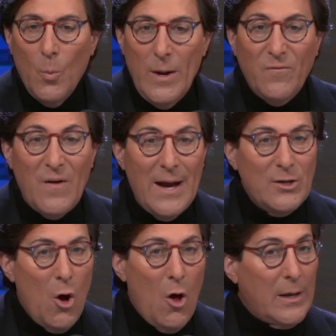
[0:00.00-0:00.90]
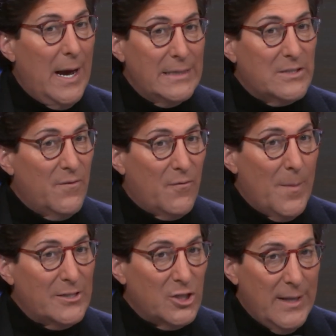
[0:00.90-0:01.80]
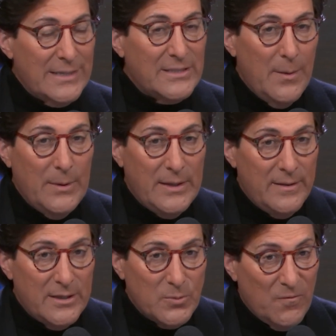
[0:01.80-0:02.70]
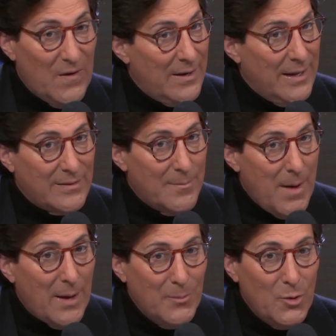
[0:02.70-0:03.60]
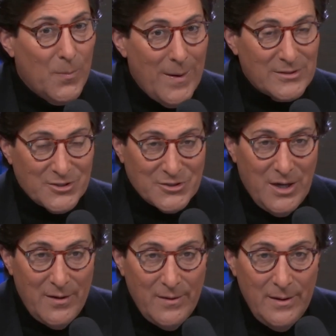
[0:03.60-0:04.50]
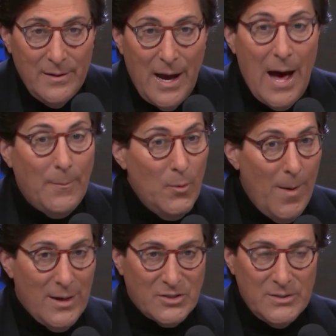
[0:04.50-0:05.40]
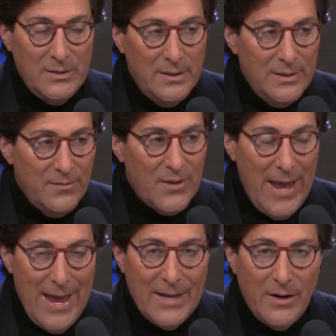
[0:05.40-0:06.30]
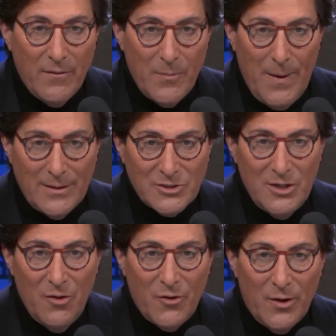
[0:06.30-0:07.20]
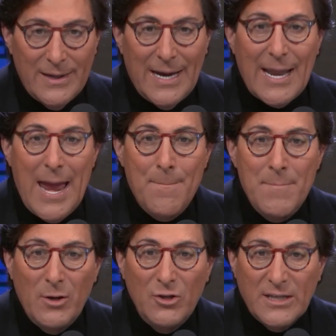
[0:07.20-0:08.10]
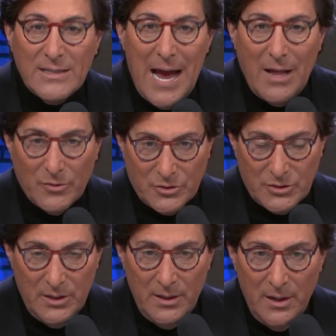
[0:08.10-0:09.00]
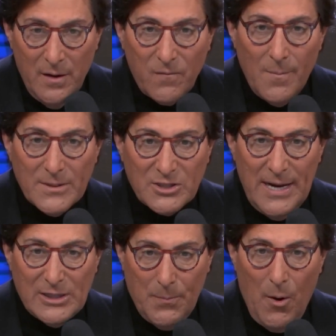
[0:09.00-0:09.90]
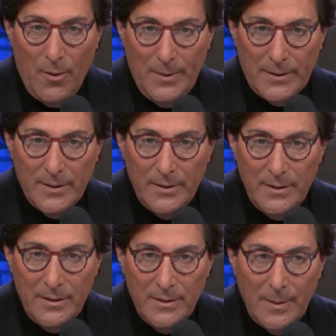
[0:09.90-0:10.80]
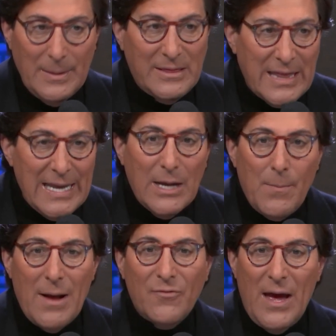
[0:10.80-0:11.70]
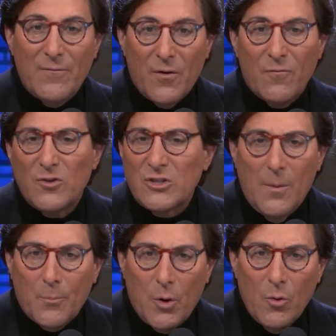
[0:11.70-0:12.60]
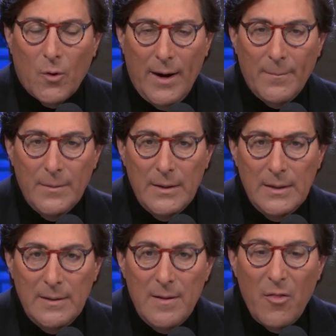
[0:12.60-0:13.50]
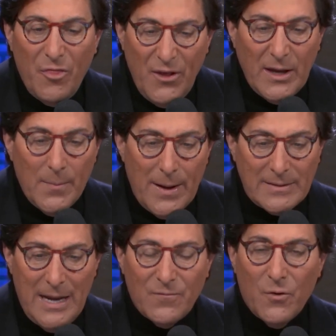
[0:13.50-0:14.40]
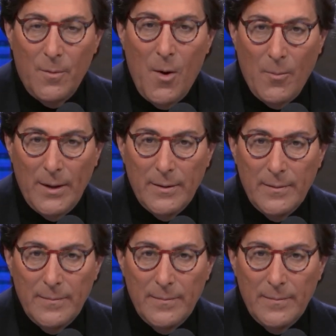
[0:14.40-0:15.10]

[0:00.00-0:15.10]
We find all kinds of information. Last time we did this, we found out that Mahmoud Abbas's son, Abu Mohsen, the head of the Palestinian Authority, got $1 million from the State Department. I mean, think about that for some program. Think about that for a moment.